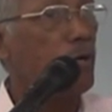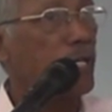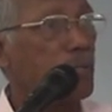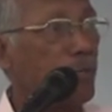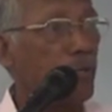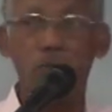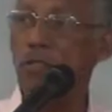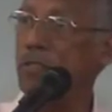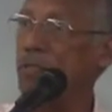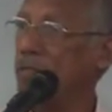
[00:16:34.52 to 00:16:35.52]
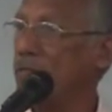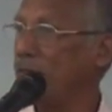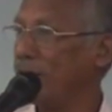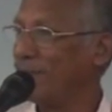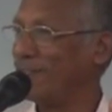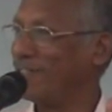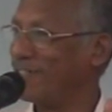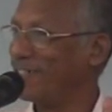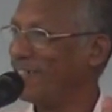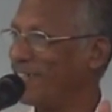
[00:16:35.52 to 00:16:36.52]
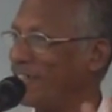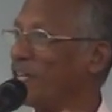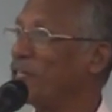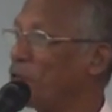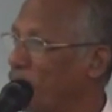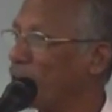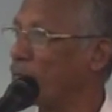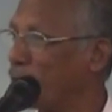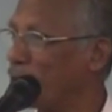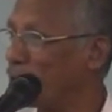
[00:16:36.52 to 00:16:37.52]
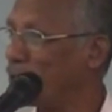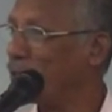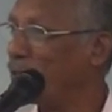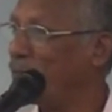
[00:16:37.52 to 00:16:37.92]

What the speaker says: response. There is no response.